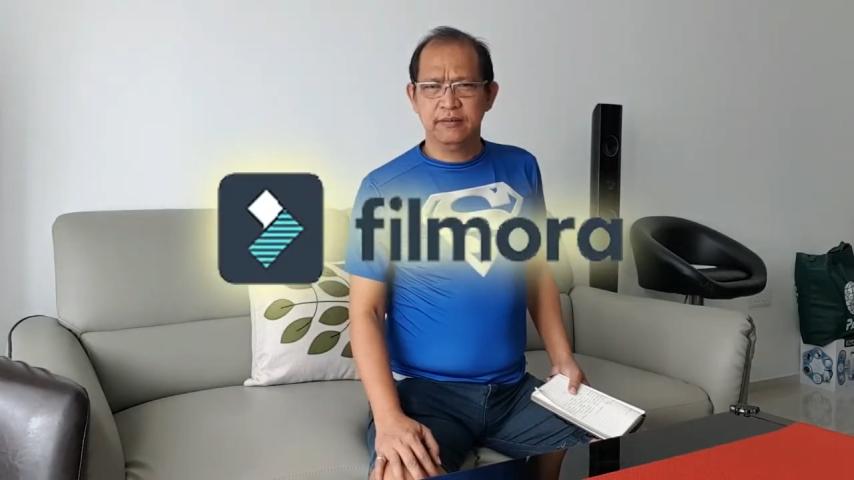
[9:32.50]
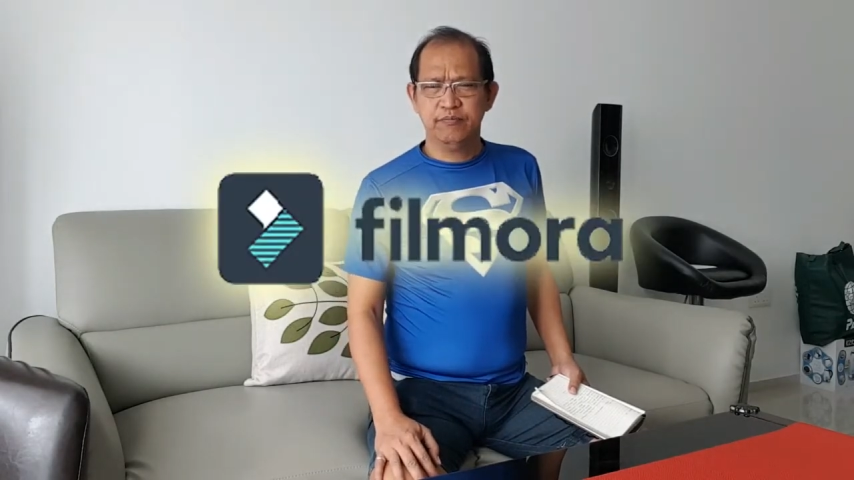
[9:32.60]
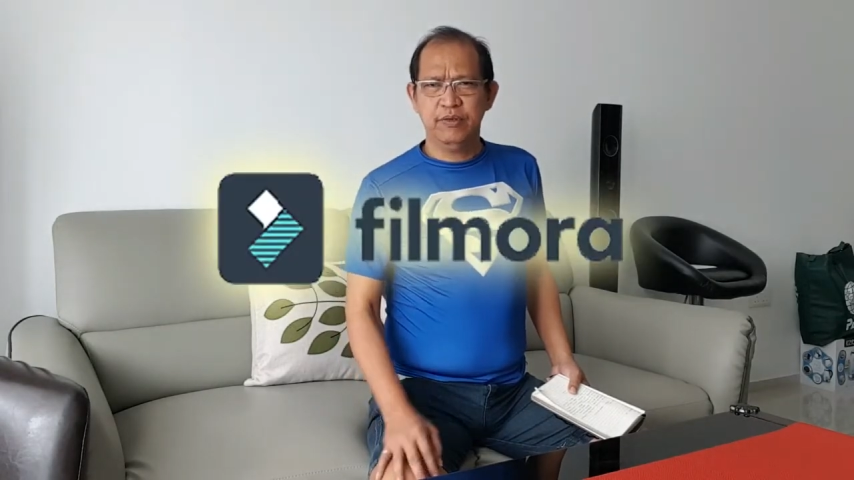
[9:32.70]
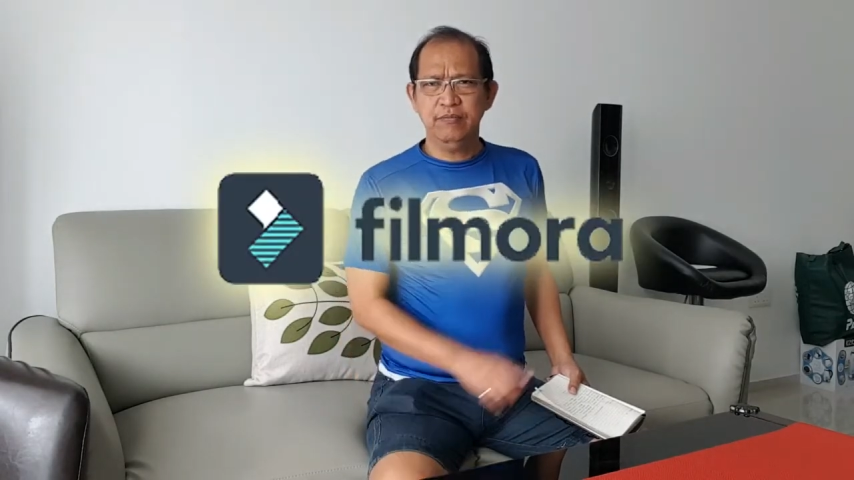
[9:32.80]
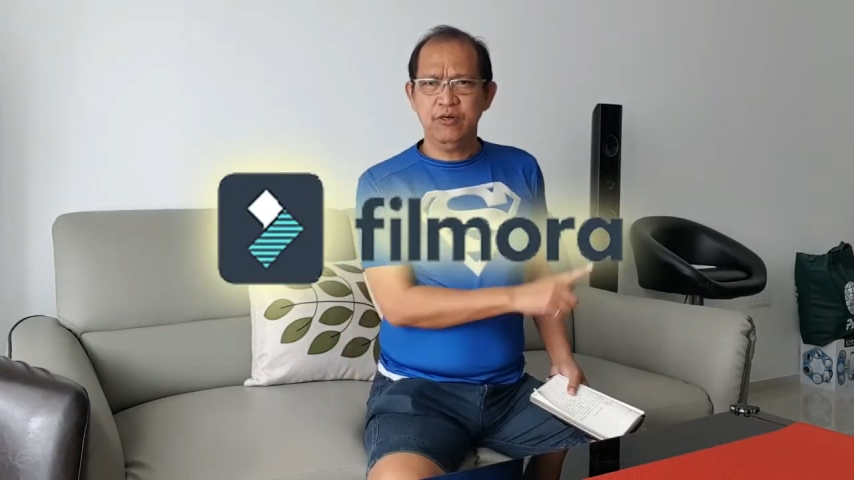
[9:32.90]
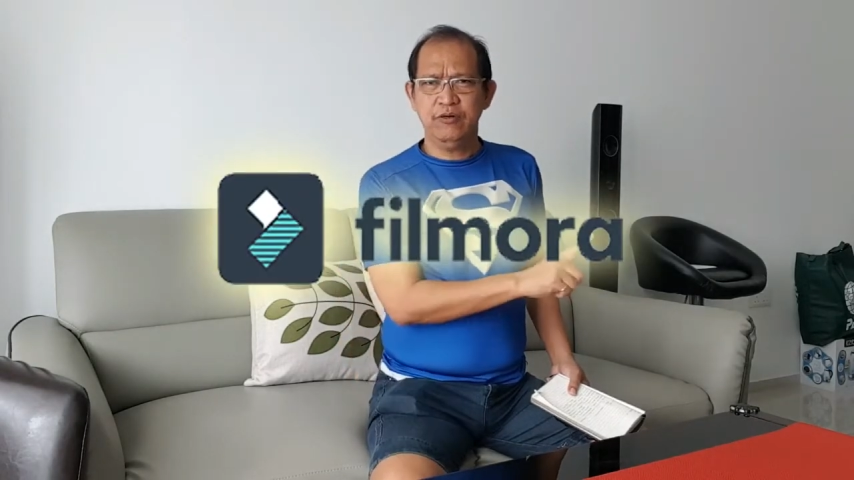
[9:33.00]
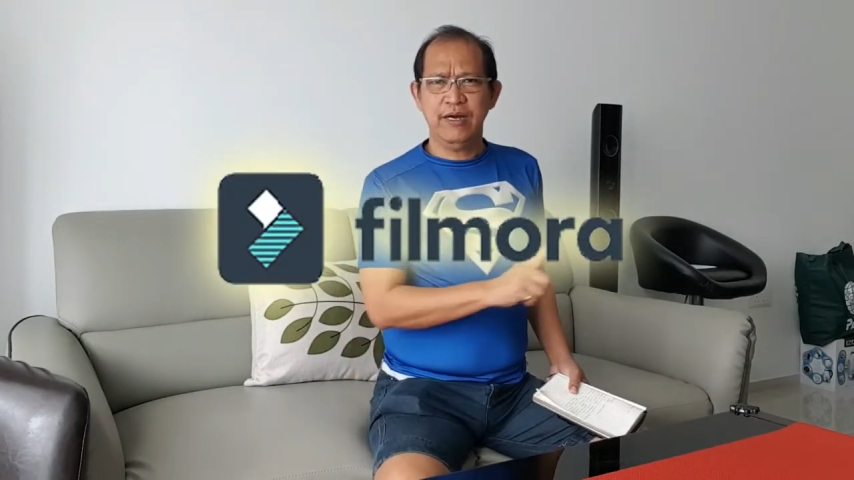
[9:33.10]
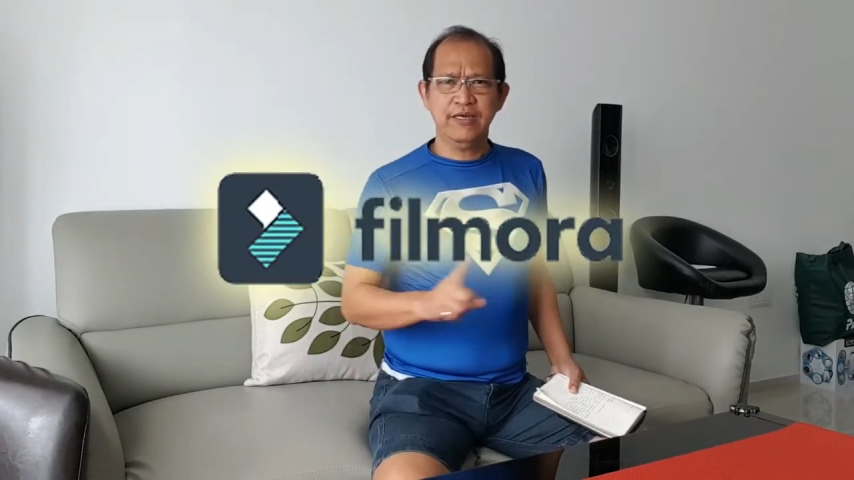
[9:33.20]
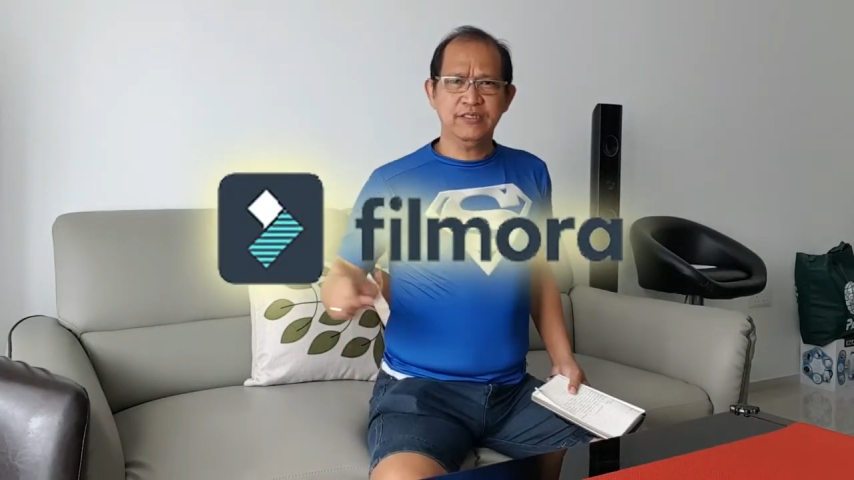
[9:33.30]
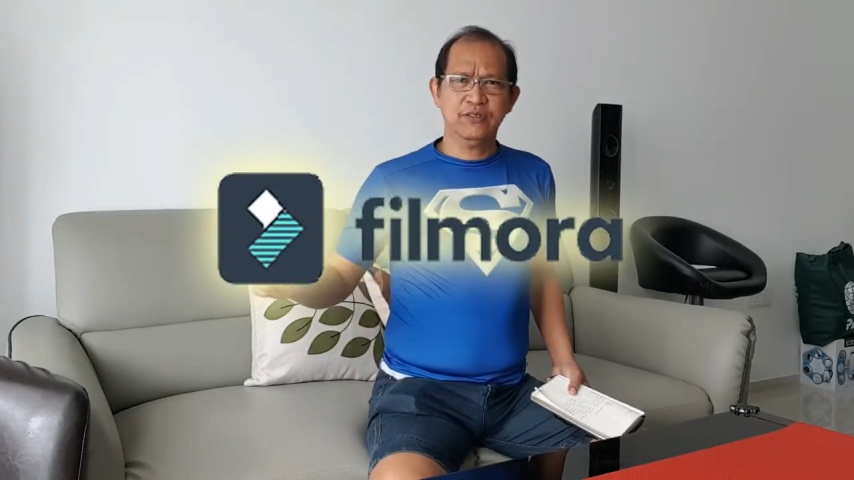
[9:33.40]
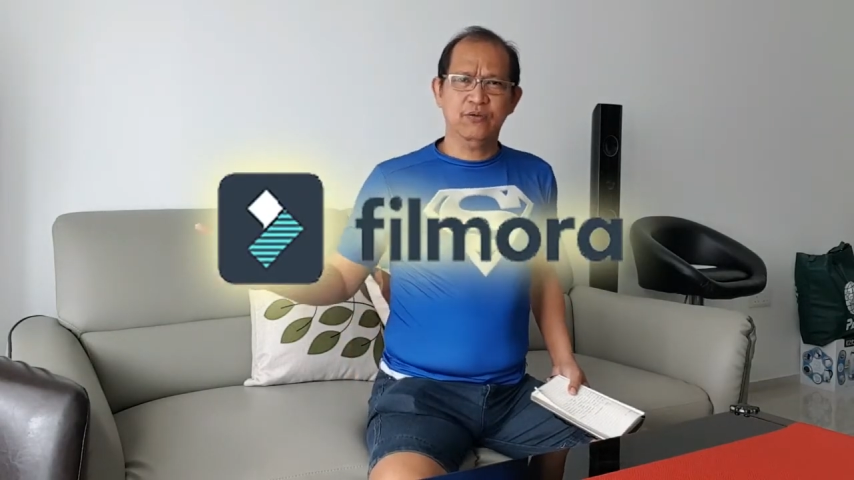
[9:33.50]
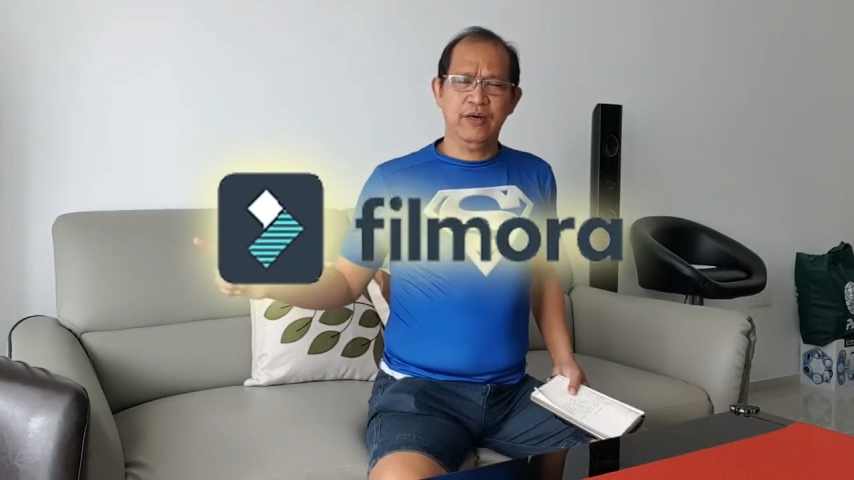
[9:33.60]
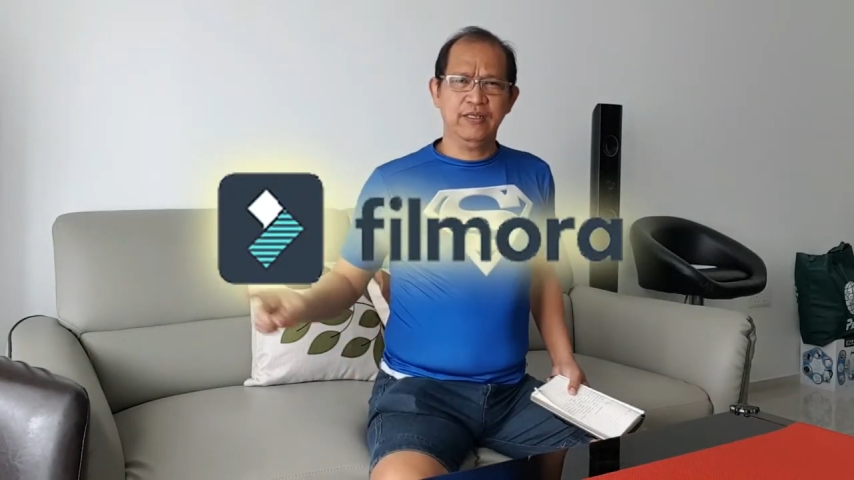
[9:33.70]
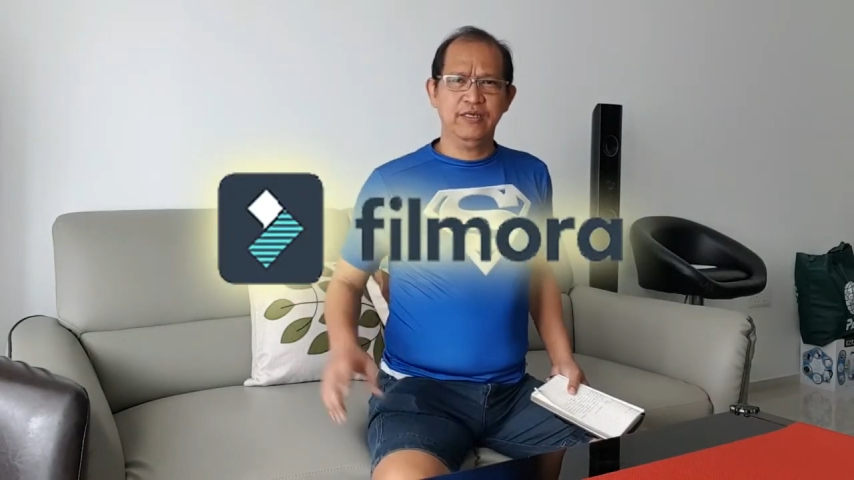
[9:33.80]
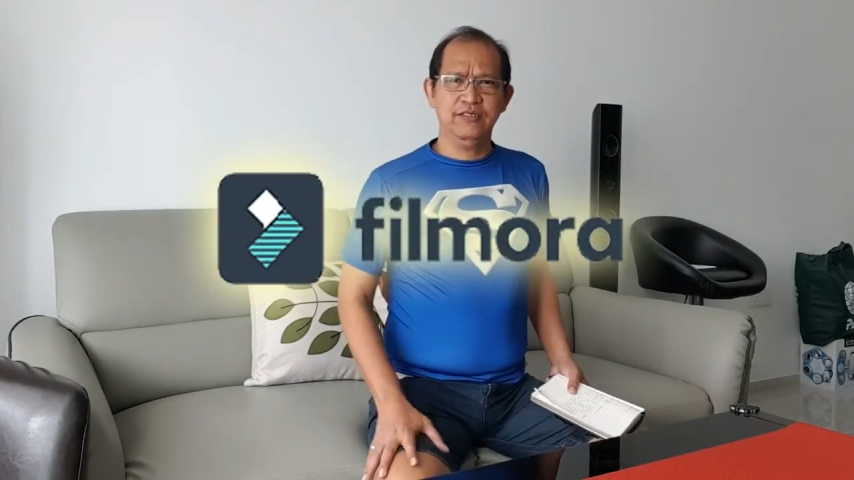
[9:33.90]
Filmora is
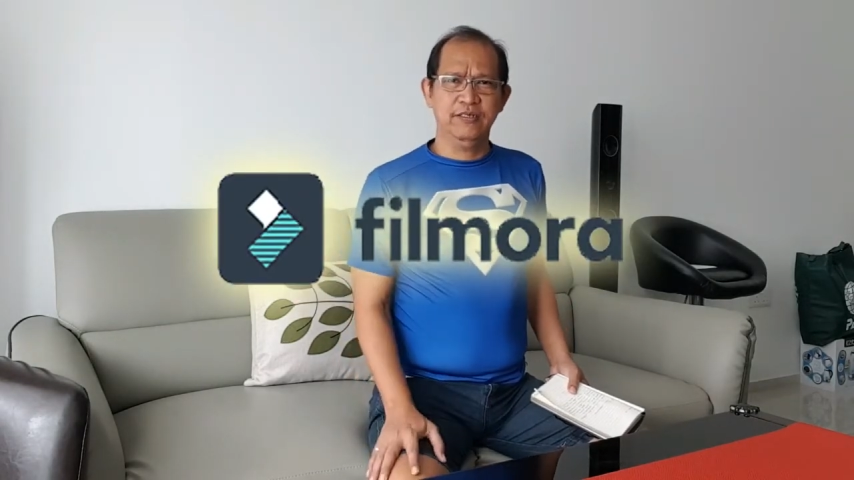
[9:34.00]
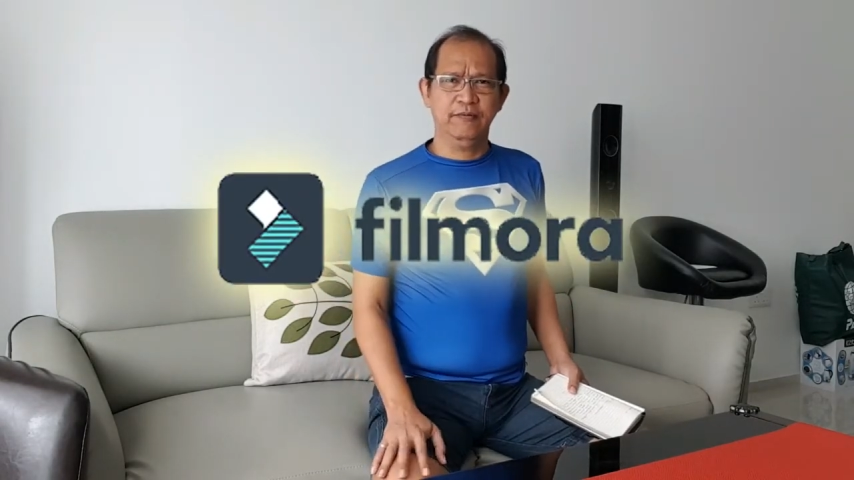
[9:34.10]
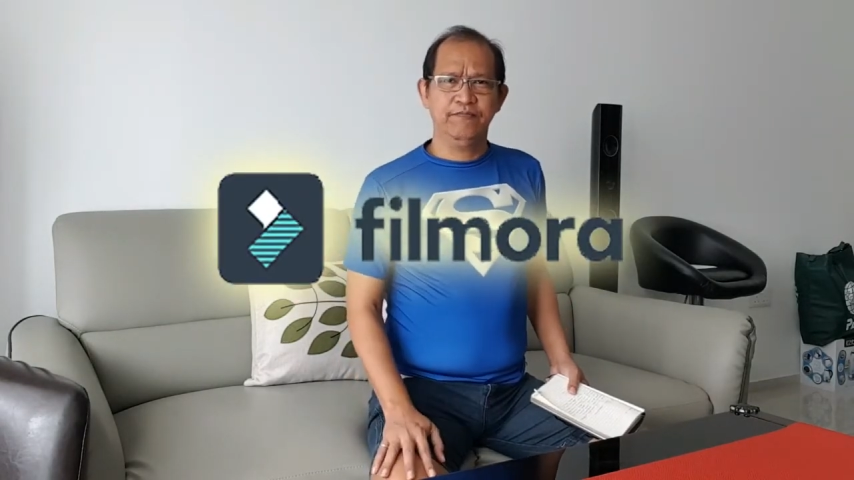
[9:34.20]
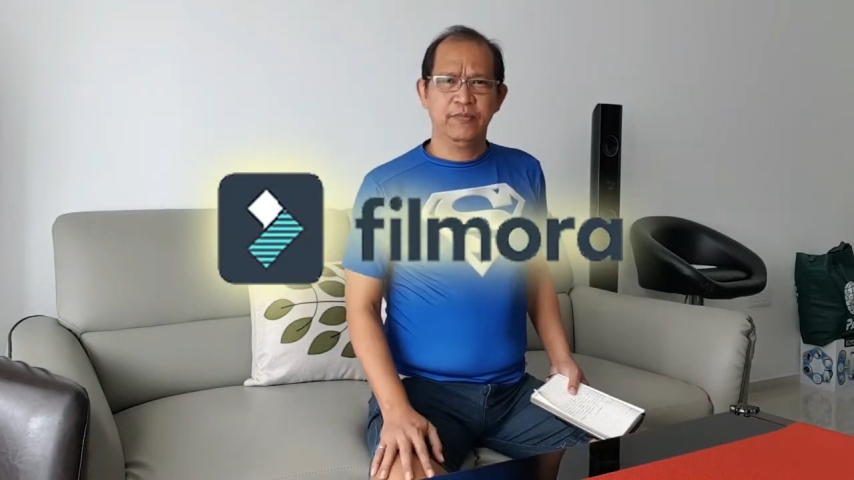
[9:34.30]
quite easy.